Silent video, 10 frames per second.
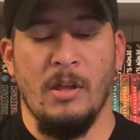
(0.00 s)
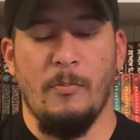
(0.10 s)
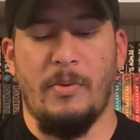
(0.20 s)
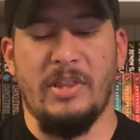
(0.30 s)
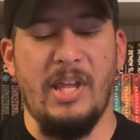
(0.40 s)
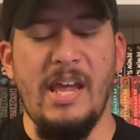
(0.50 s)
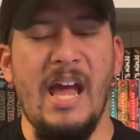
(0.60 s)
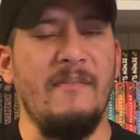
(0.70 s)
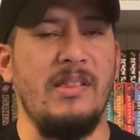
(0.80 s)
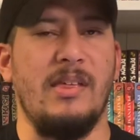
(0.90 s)
but they
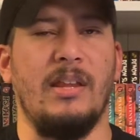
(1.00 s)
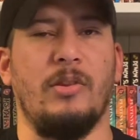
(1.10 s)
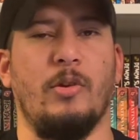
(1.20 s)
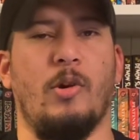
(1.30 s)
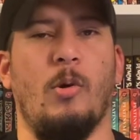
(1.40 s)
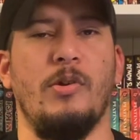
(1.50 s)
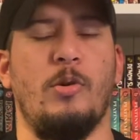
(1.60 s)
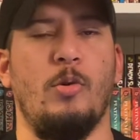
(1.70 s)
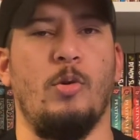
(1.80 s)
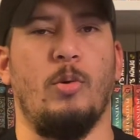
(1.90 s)
haven't said that they're going
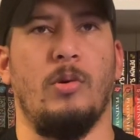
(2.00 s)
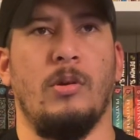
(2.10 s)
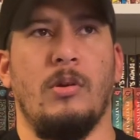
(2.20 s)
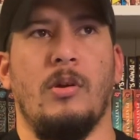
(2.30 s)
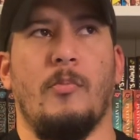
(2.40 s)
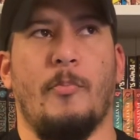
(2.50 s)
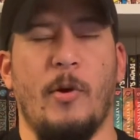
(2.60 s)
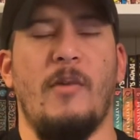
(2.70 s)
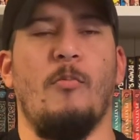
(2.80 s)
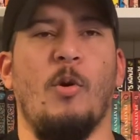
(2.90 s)
to
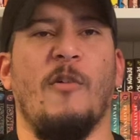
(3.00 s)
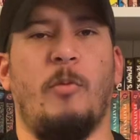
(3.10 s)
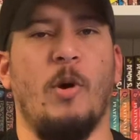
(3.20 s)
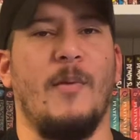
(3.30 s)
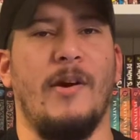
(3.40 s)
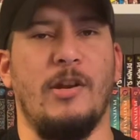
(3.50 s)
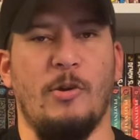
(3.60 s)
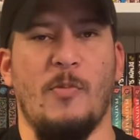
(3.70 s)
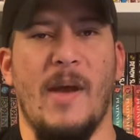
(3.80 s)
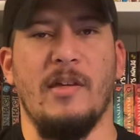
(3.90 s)
print more Pokemon in
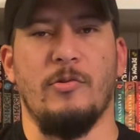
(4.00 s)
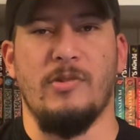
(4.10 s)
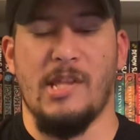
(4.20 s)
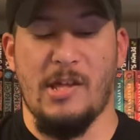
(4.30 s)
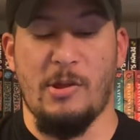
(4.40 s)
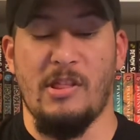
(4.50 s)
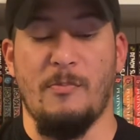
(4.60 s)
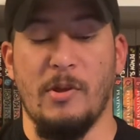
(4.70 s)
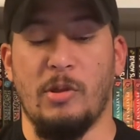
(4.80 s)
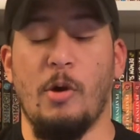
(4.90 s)
those Masters editions.
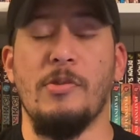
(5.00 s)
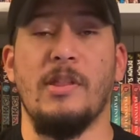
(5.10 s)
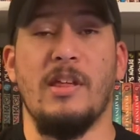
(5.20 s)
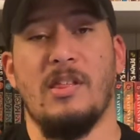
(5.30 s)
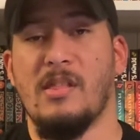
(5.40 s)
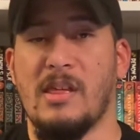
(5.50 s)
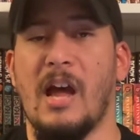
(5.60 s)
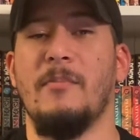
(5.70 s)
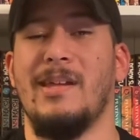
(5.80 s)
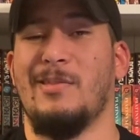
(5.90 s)
But those editions
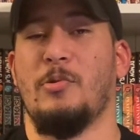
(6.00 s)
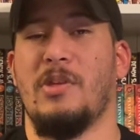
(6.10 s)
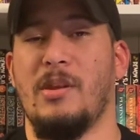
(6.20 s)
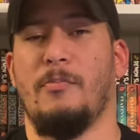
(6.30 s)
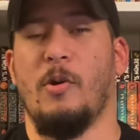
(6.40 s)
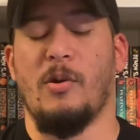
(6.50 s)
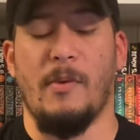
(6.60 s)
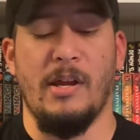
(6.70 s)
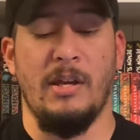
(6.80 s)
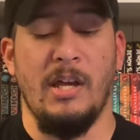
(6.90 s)
got me interested in
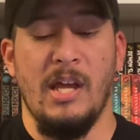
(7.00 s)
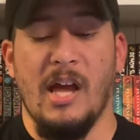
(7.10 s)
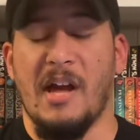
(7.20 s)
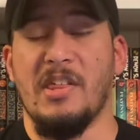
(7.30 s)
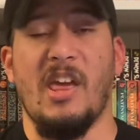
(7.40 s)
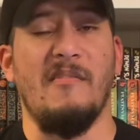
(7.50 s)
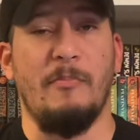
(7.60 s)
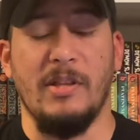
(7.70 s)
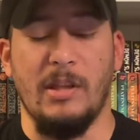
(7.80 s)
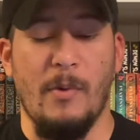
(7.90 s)
Pokemon. I just haven't
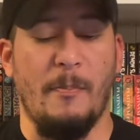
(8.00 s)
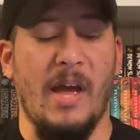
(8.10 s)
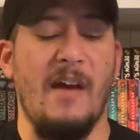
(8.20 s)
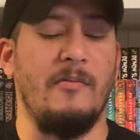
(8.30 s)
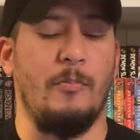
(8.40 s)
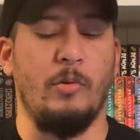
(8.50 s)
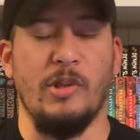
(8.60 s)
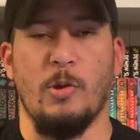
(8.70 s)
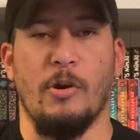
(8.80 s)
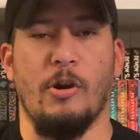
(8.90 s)
picked them up. I haven't pulled
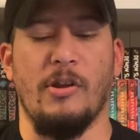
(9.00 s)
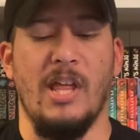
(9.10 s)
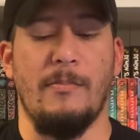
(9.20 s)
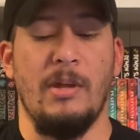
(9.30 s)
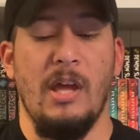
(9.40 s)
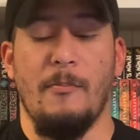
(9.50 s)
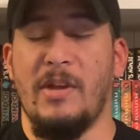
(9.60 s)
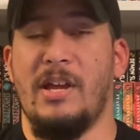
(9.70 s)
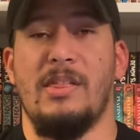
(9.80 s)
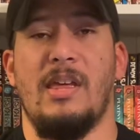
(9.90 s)
the trigger on them
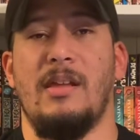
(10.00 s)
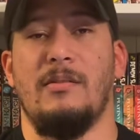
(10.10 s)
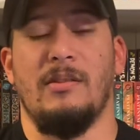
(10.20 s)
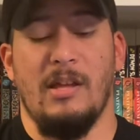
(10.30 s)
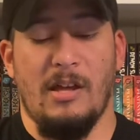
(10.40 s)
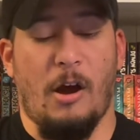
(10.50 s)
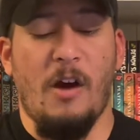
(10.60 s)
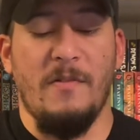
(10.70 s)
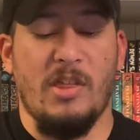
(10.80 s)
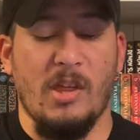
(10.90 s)
because
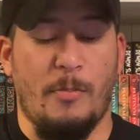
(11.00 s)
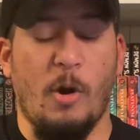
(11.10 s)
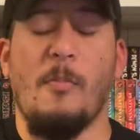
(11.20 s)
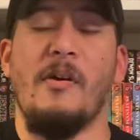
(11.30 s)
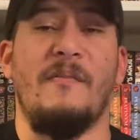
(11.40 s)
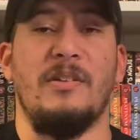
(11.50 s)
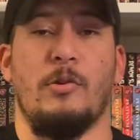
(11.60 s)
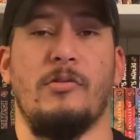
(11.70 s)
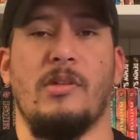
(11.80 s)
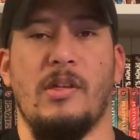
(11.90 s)
obviously Pokemon
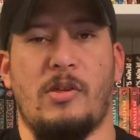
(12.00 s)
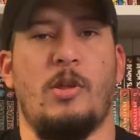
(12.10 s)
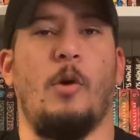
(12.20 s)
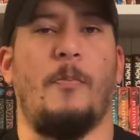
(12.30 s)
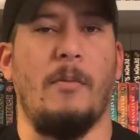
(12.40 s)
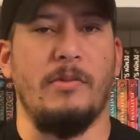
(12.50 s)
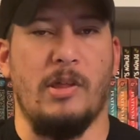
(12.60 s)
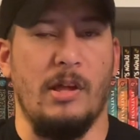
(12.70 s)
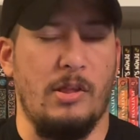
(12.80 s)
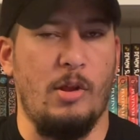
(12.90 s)
Adventures is still
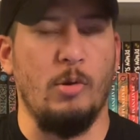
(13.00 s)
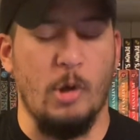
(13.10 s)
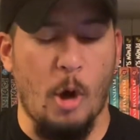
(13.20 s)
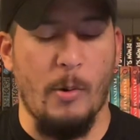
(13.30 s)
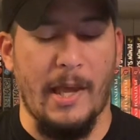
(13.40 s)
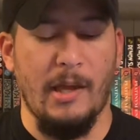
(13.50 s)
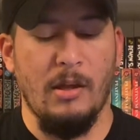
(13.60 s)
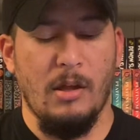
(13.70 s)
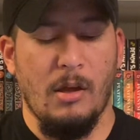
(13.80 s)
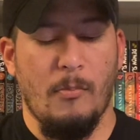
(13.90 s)
publishing. It's still going,
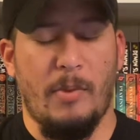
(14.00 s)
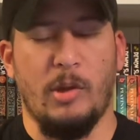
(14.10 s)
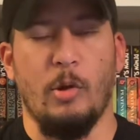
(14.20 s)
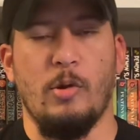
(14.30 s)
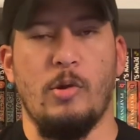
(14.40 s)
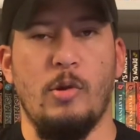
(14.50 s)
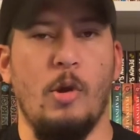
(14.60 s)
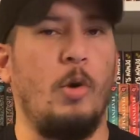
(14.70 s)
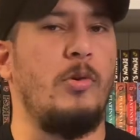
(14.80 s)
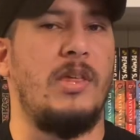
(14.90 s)
but there's
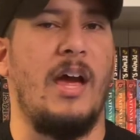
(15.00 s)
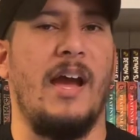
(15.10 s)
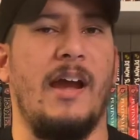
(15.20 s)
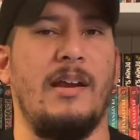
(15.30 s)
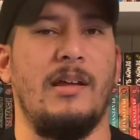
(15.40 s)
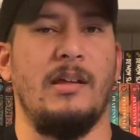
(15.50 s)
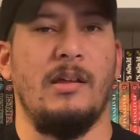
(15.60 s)
no sign